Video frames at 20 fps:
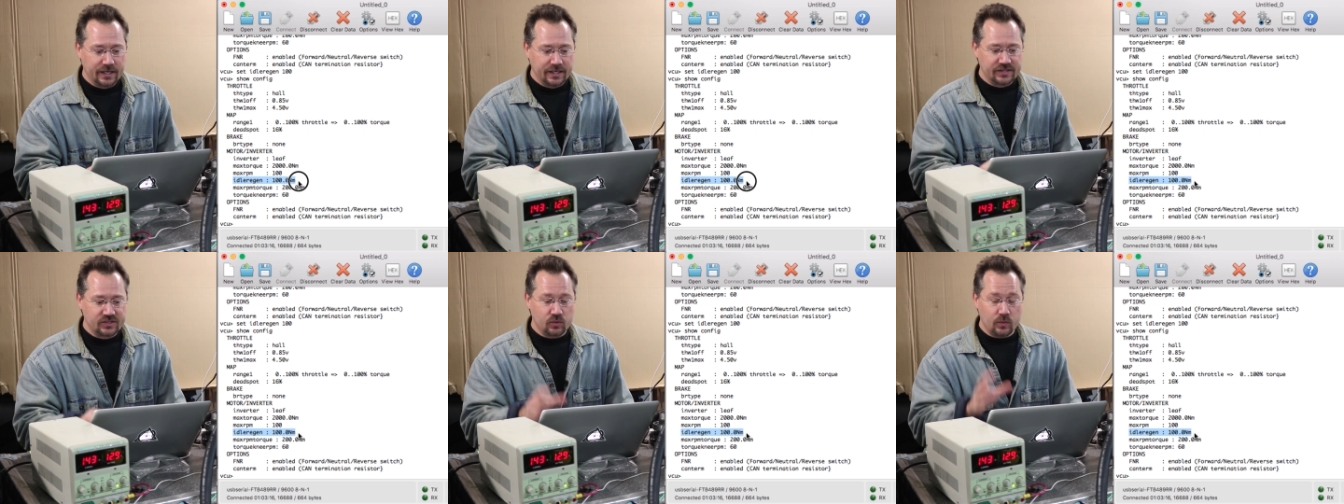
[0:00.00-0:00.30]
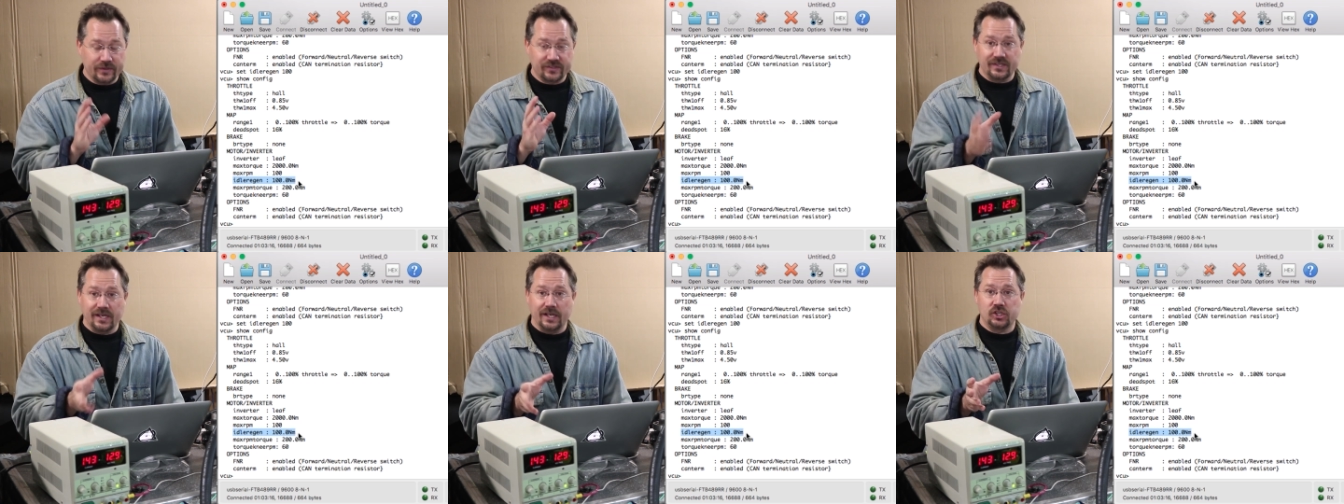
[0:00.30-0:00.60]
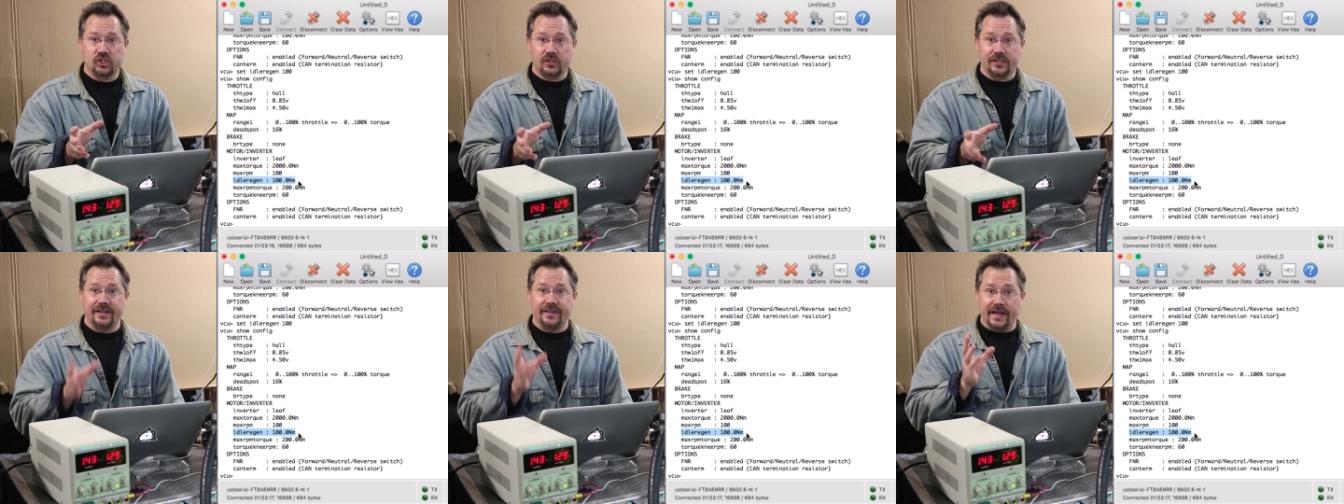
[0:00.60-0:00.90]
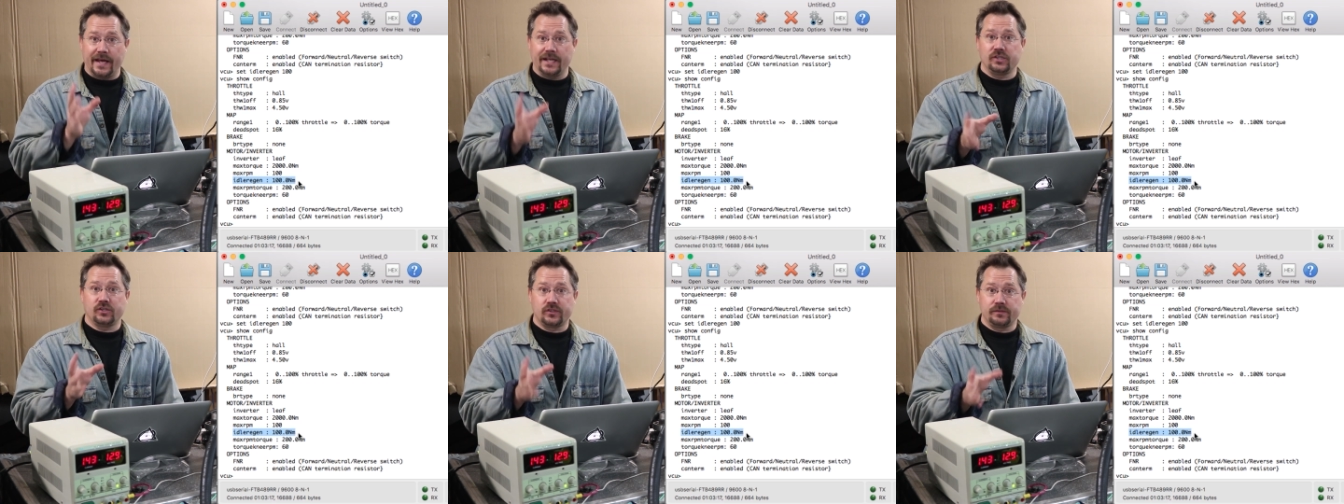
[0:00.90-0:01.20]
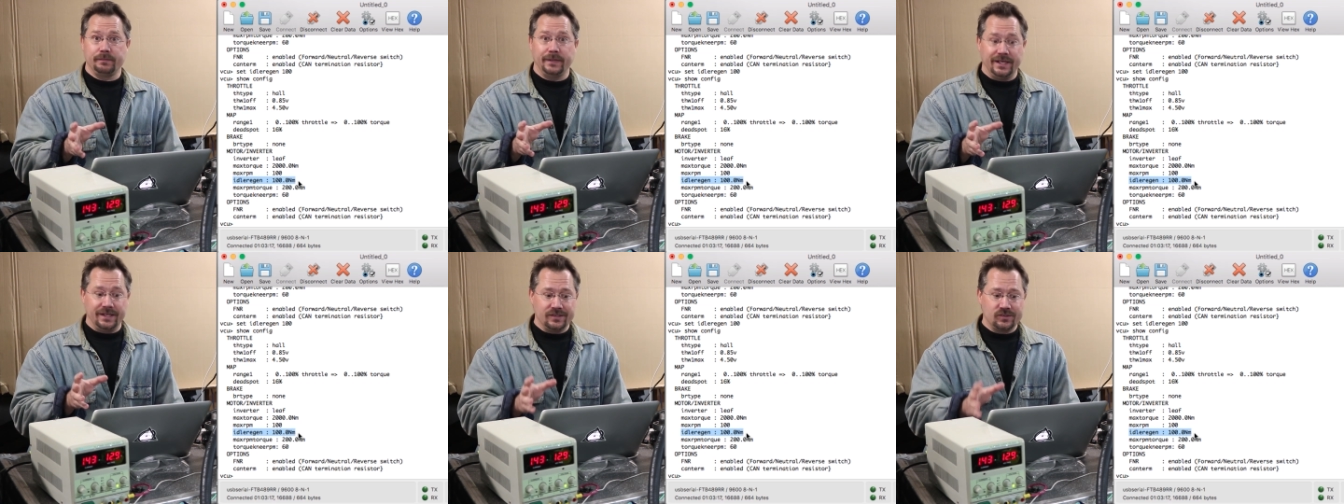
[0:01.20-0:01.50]
So essentially that
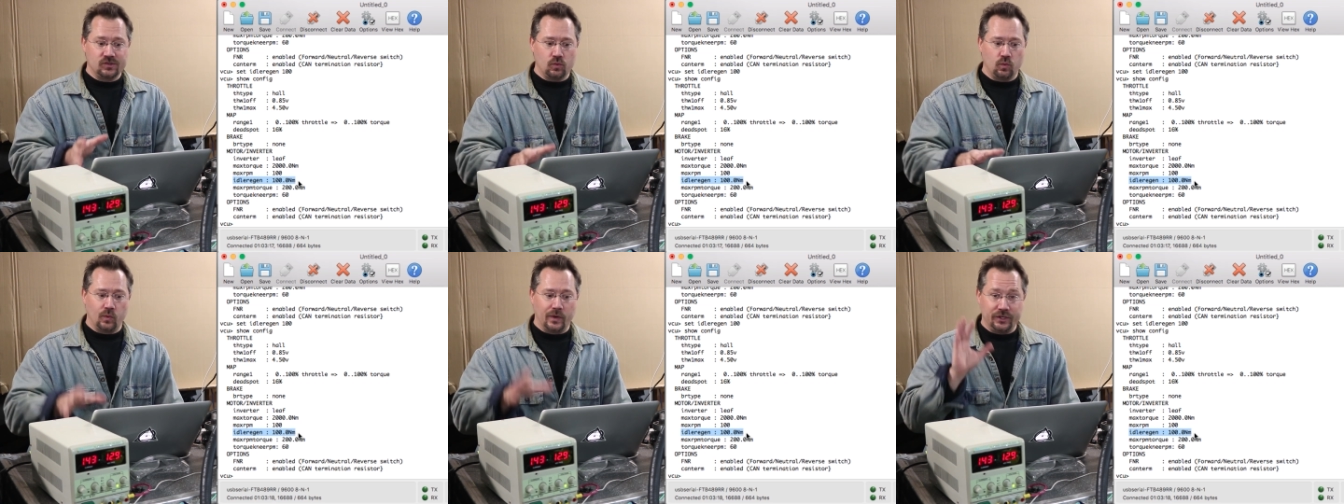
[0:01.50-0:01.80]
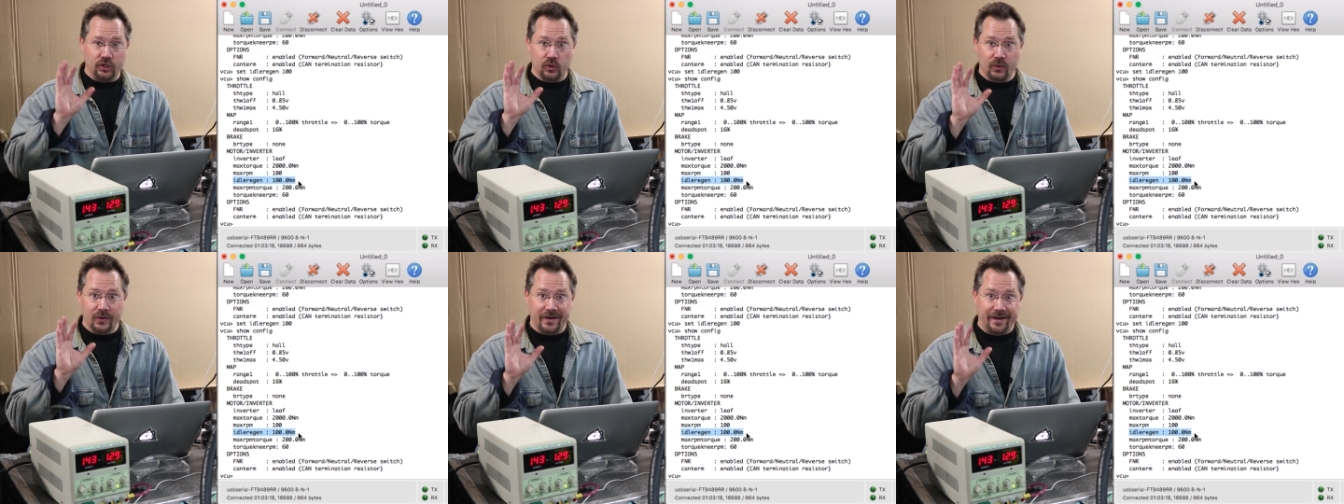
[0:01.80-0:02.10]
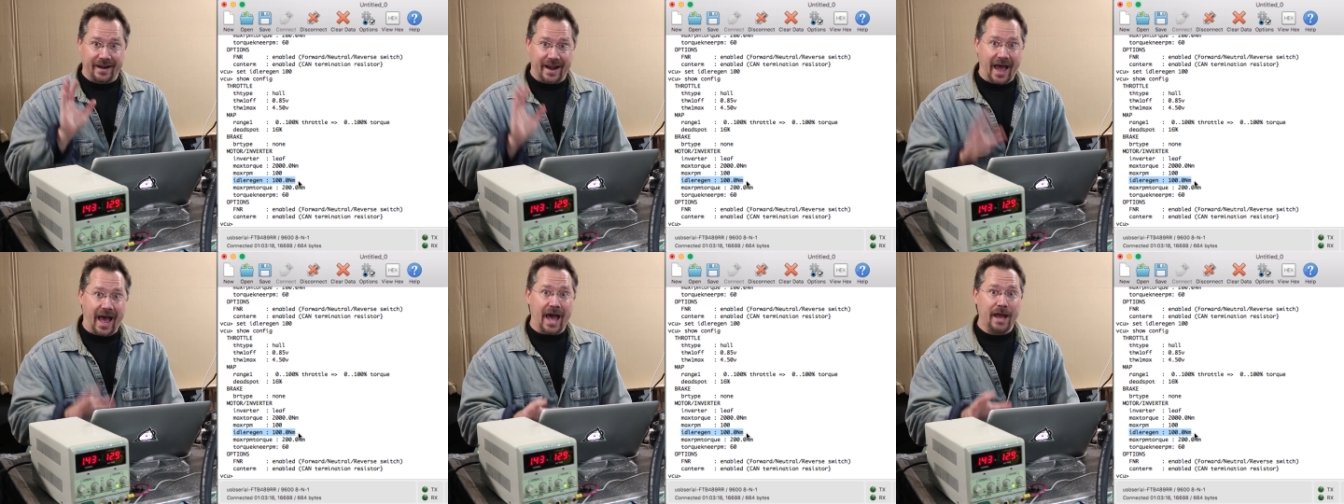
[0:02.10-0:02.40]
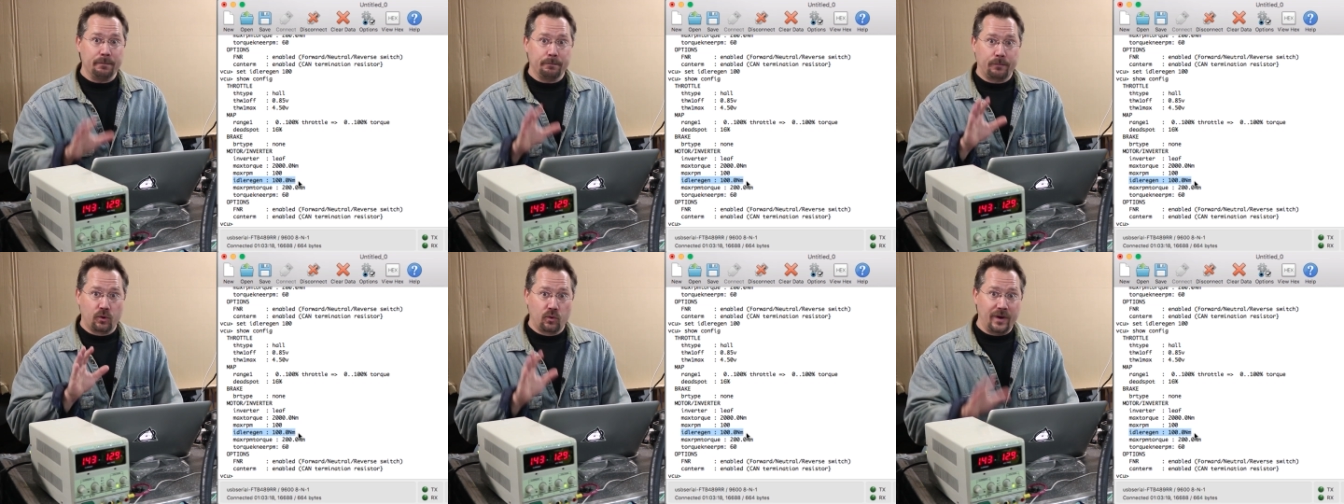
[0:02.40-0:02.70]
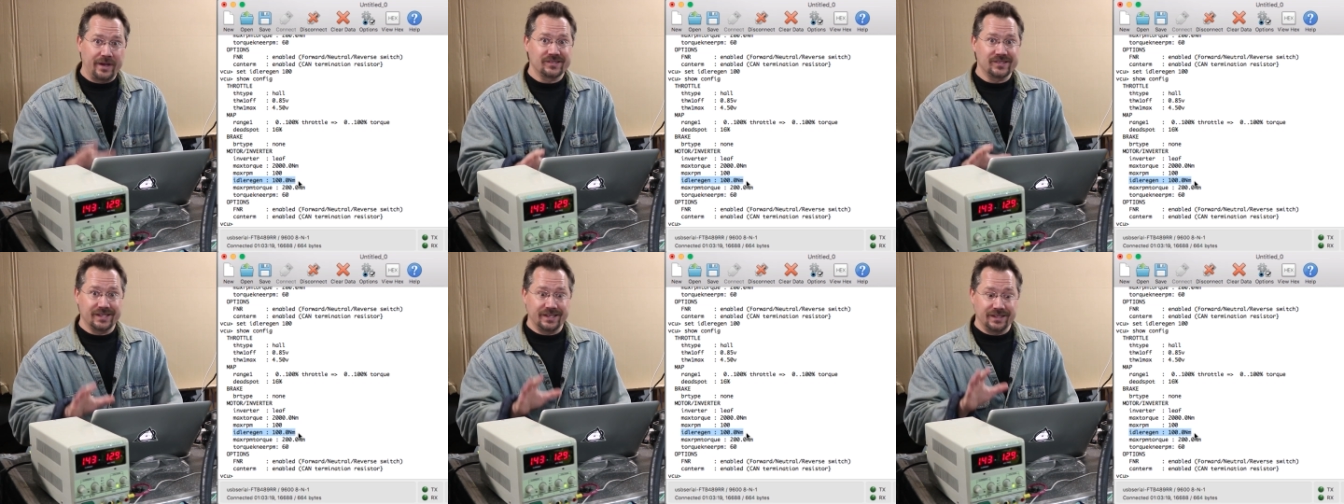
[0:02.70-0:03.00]
just means when you're not
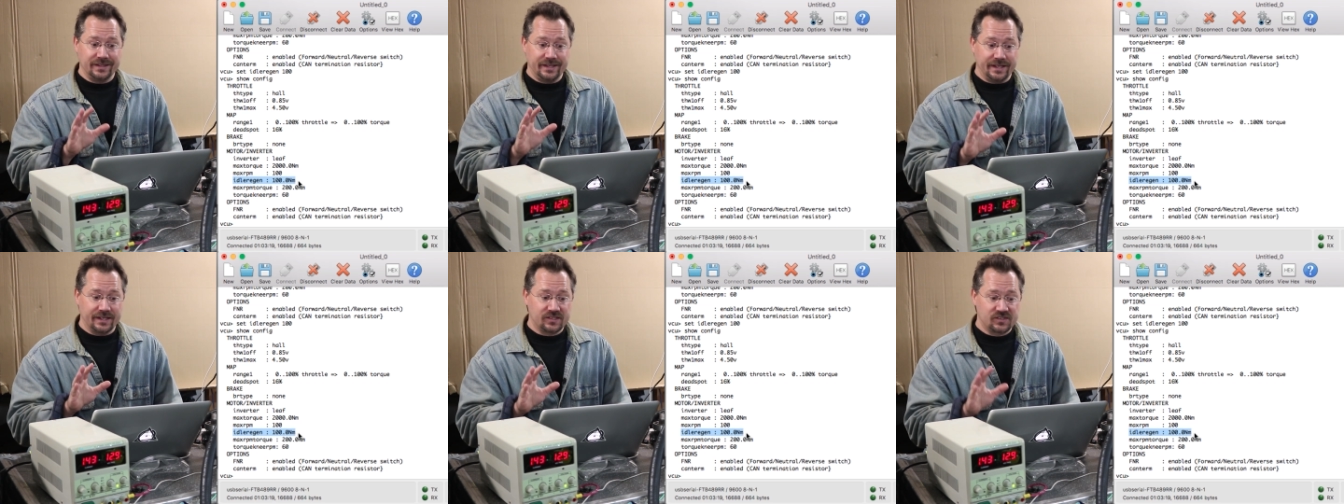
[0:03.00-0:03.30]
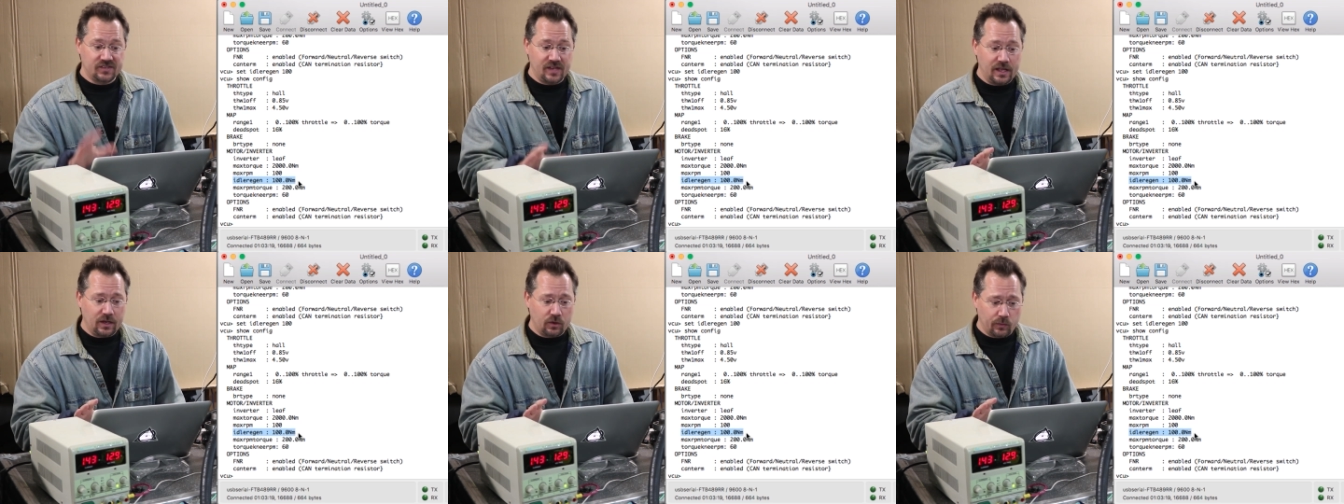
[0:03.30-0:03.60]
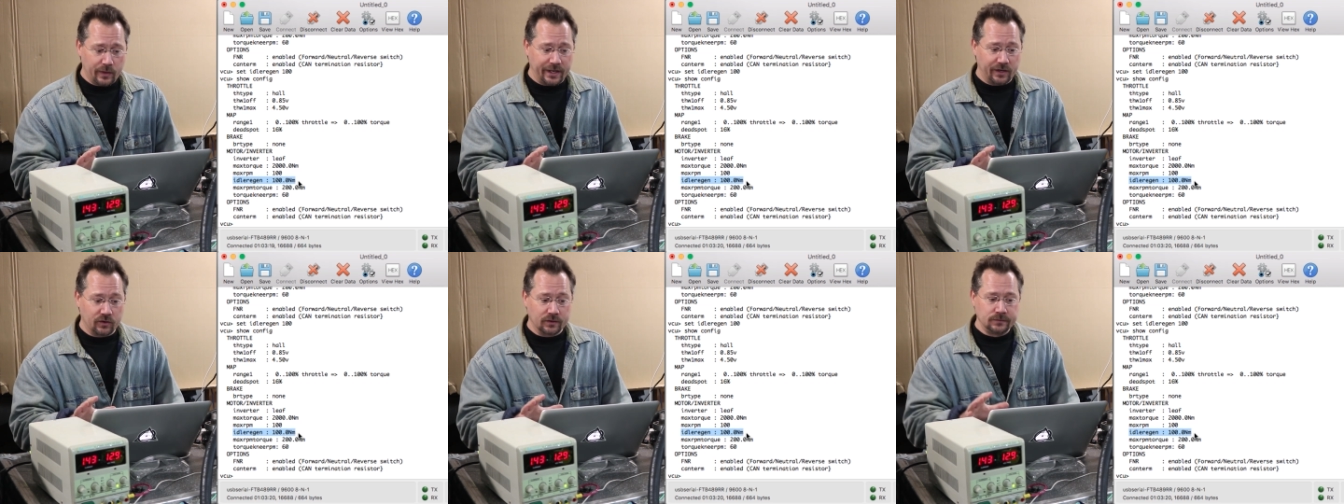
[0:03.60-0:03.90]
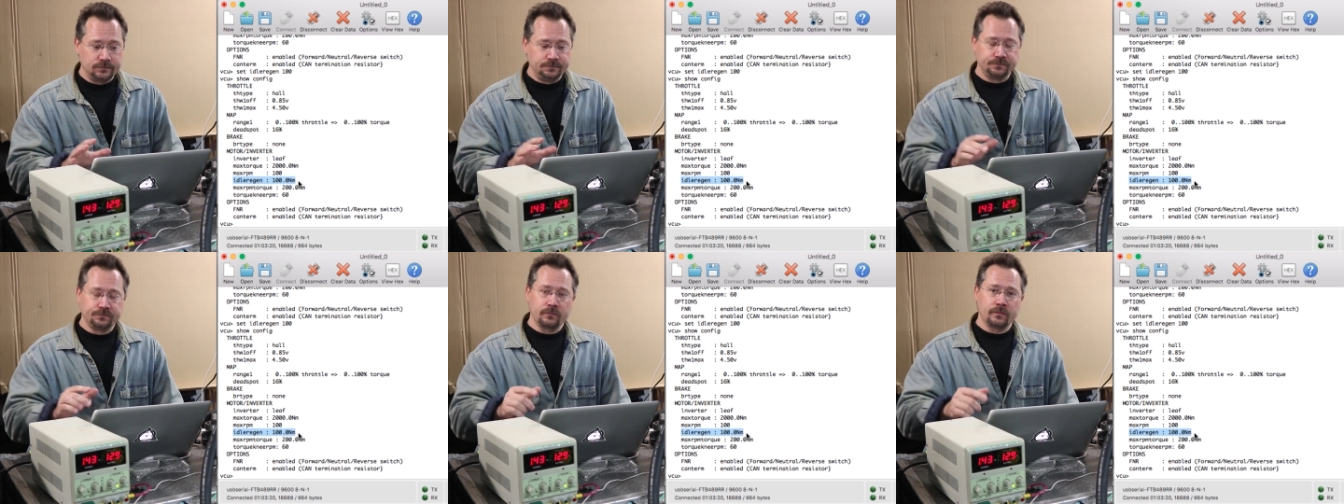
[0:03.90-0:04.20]
pressing the accelerator,